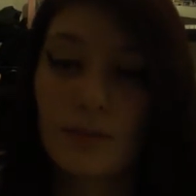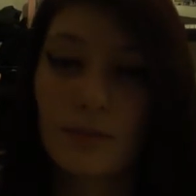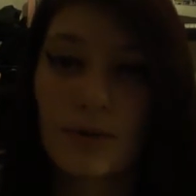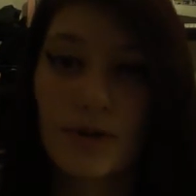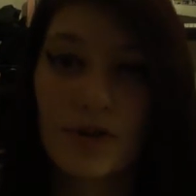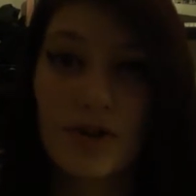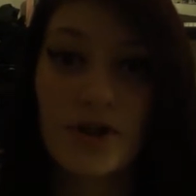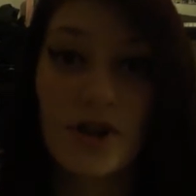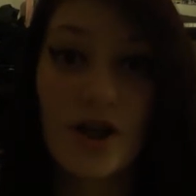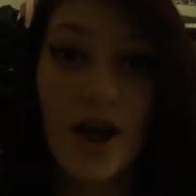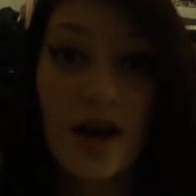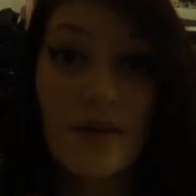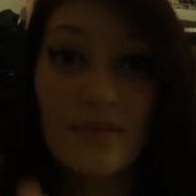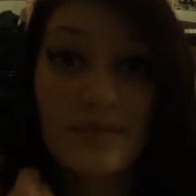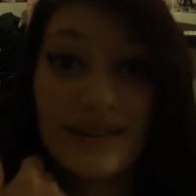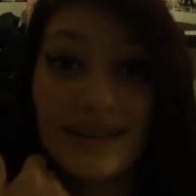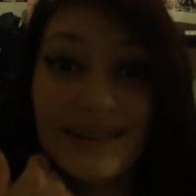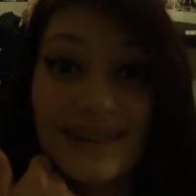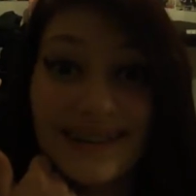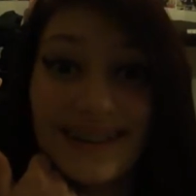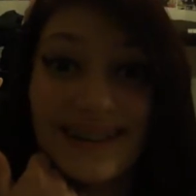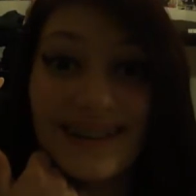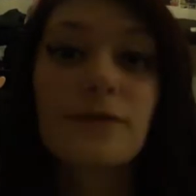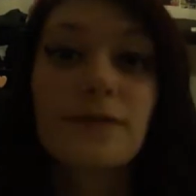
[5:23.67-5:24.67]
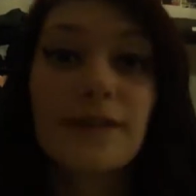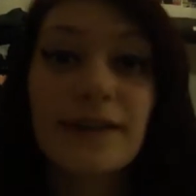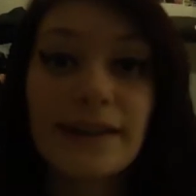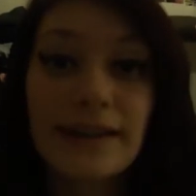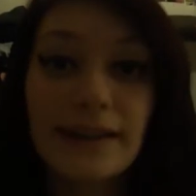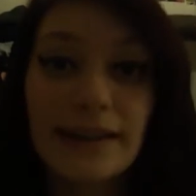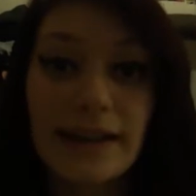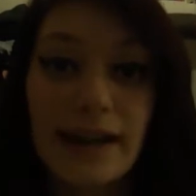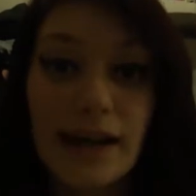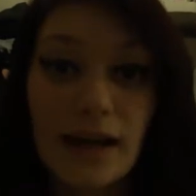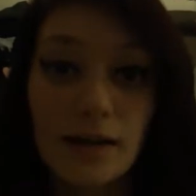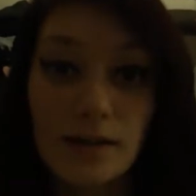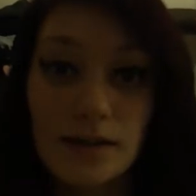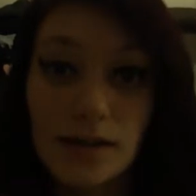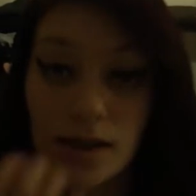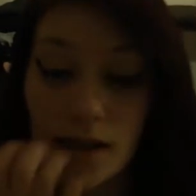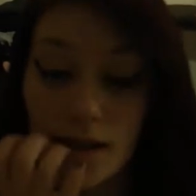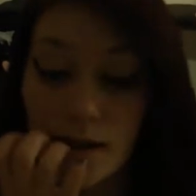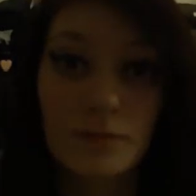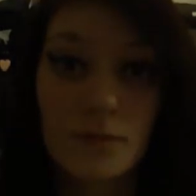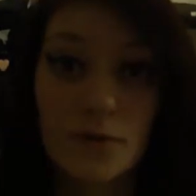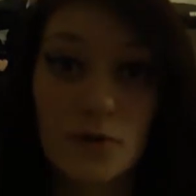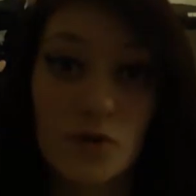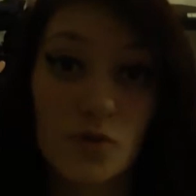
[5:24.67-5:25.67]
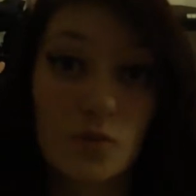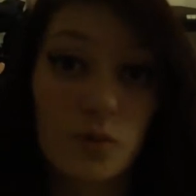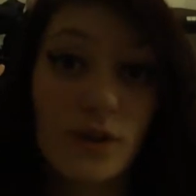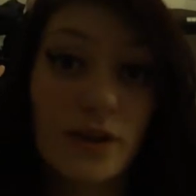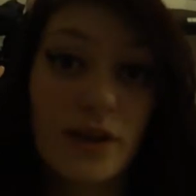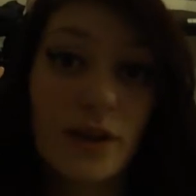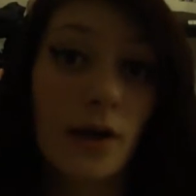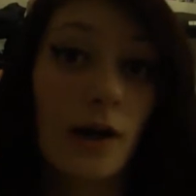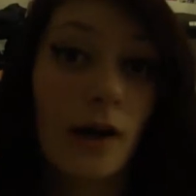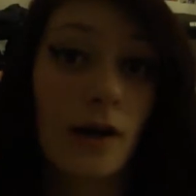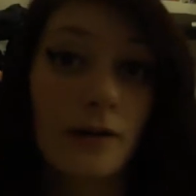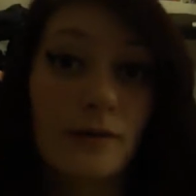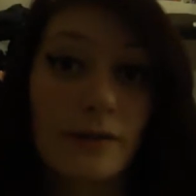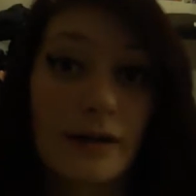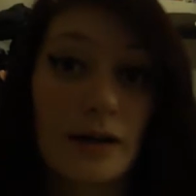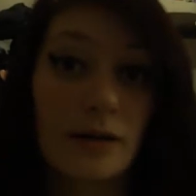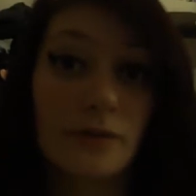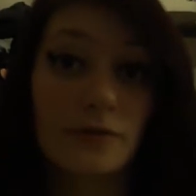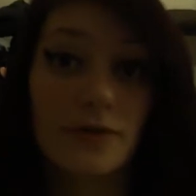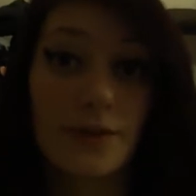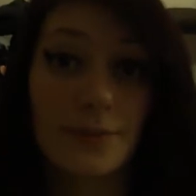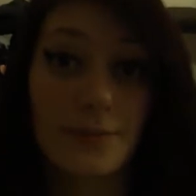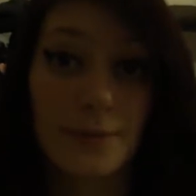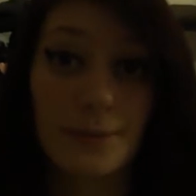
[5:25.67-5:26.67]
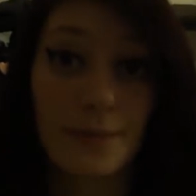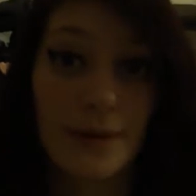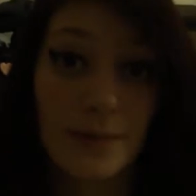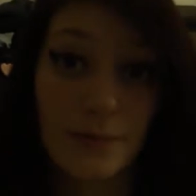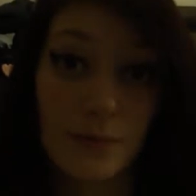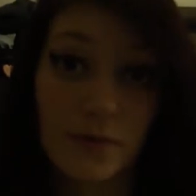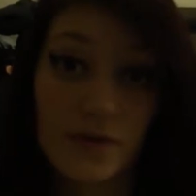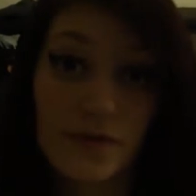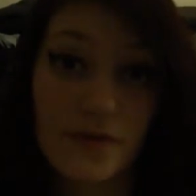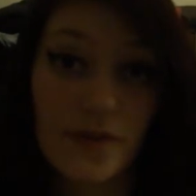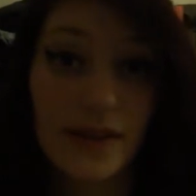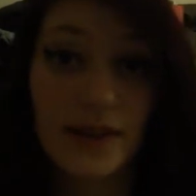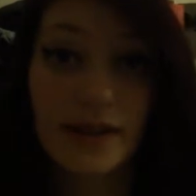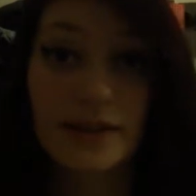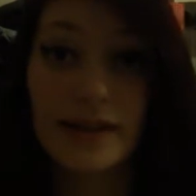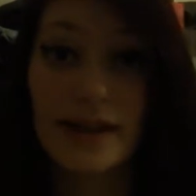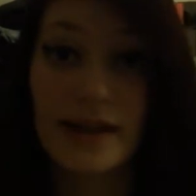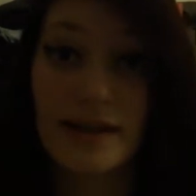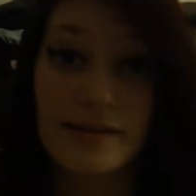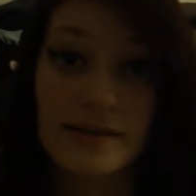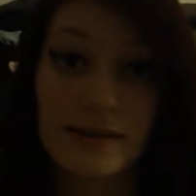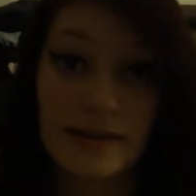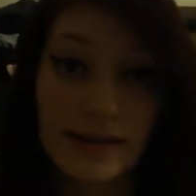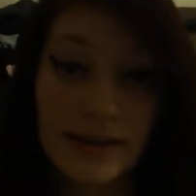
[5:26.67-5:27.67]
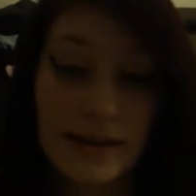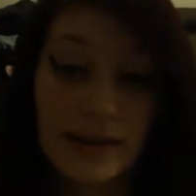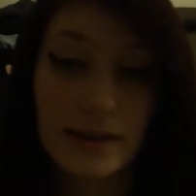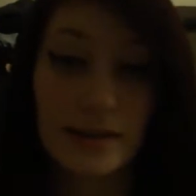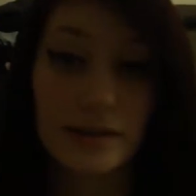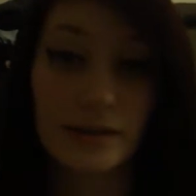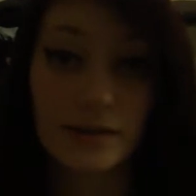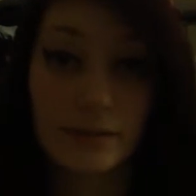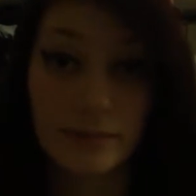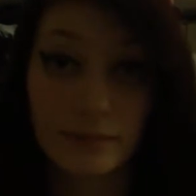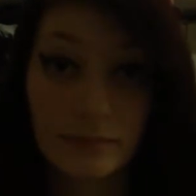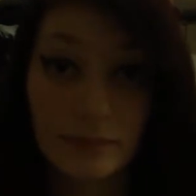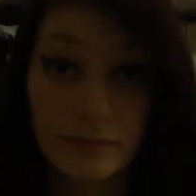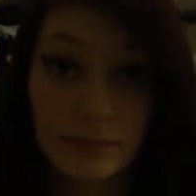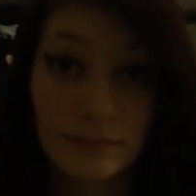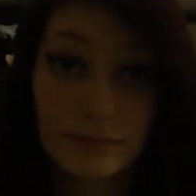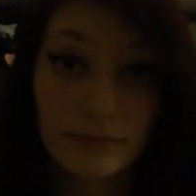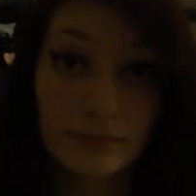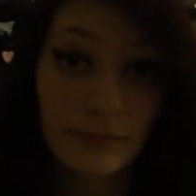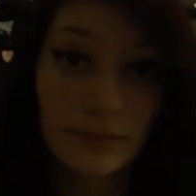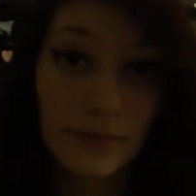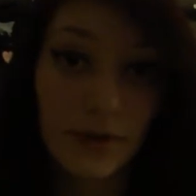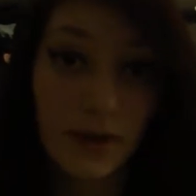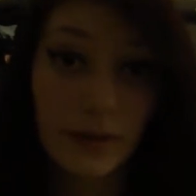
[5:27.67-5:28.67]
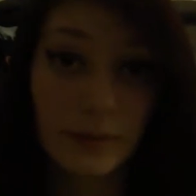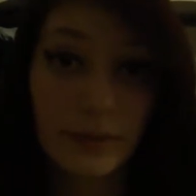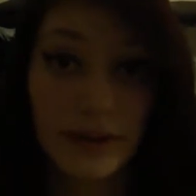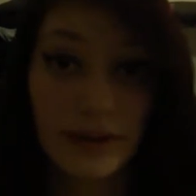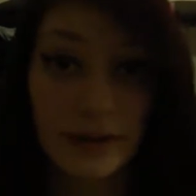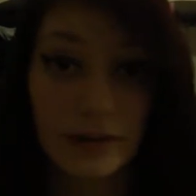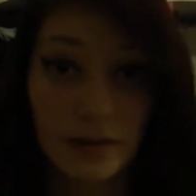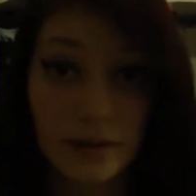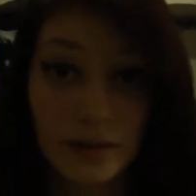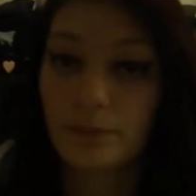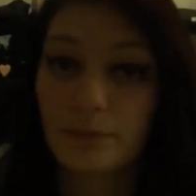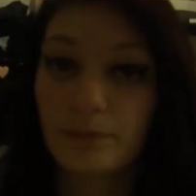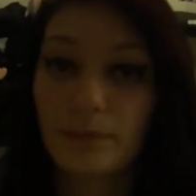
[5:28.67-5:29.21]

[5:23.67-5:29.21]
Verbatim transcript: but German fingernails, because we go around ripping people's fingernails and eating them, don't we?